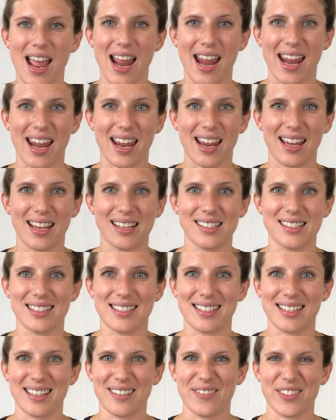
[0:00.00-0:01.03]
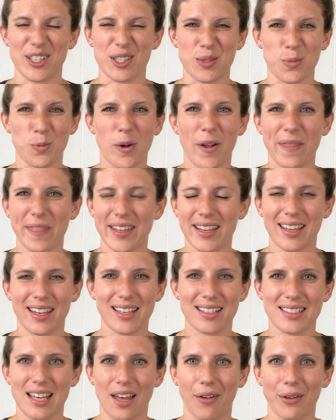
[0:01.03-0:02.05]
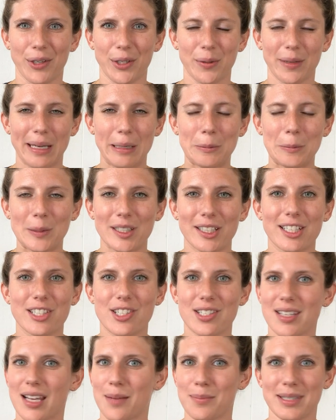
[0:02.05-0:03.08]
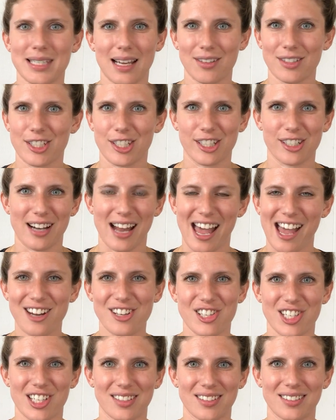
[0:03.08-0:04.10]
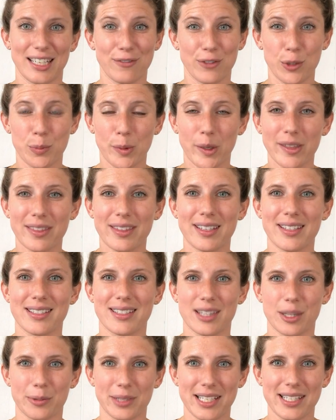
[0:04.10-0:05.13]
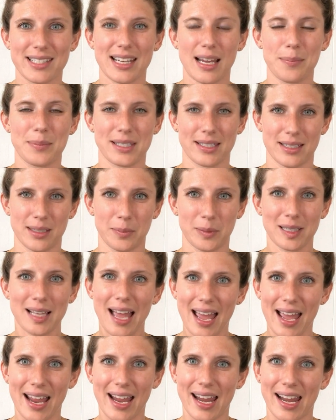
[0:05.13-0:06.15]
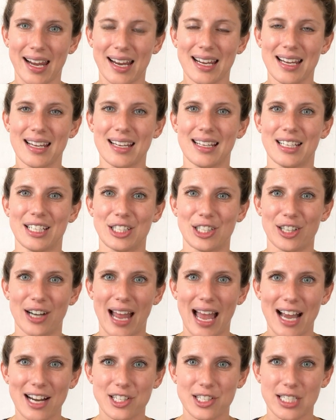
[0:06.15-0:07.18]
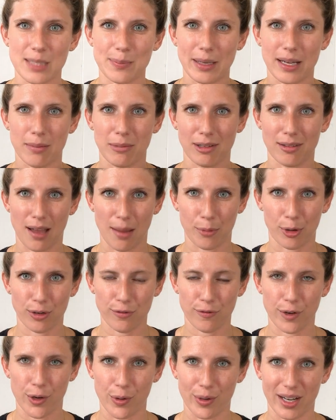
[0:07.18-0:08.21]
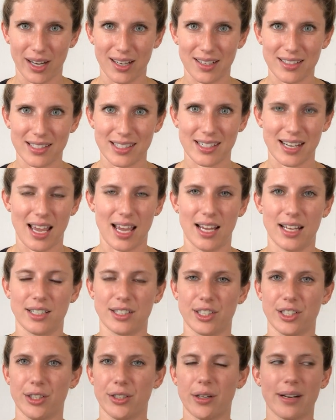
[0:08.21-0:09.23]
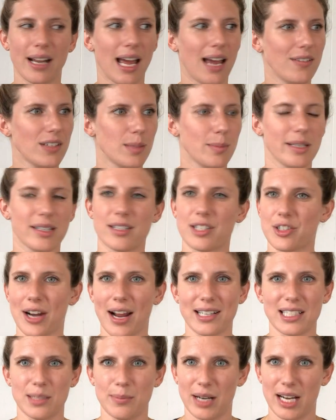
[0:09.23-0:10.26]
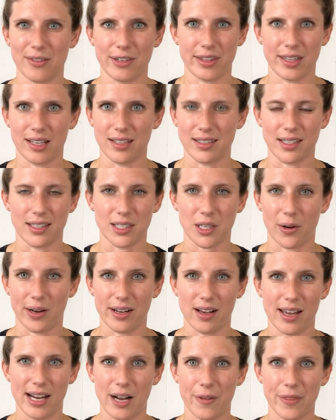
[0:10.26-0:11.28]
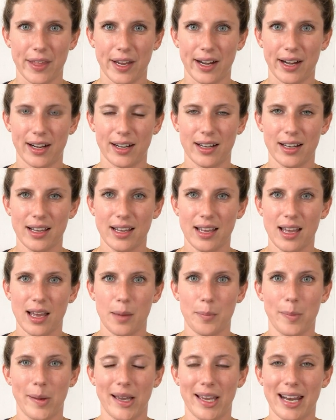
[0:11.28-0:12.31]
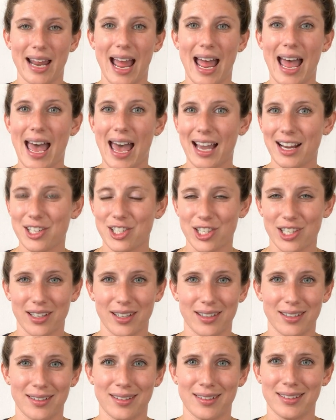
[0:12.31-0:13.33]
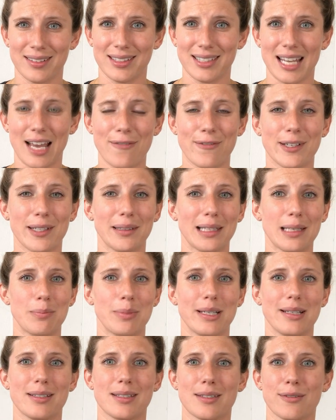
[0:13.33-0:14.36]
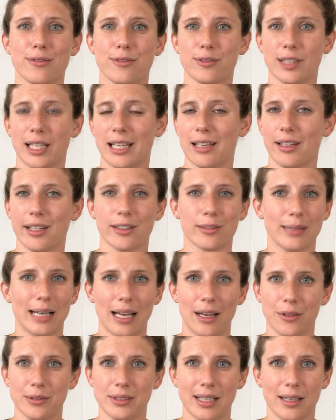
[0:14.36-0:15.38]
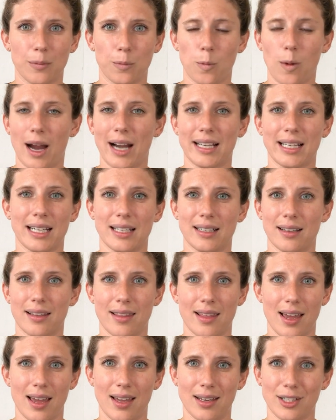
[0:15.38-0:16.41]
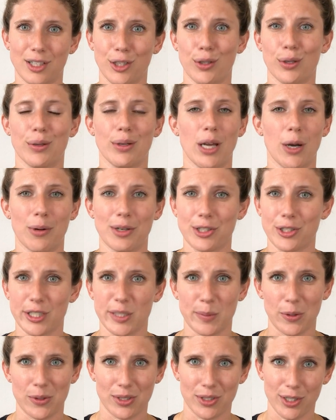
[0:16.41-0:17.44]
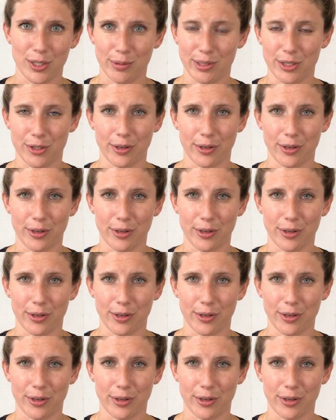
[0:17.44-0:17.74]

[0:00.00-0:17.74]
And if there's one thing I can tell you, it really just comes down to your action. If you put these three steps into play, your actions become a lot more focused and you don't have to be distracted by everything else that's going on out there. But action definitely beats flailing around and whining that you don't know what you're supposed to do when you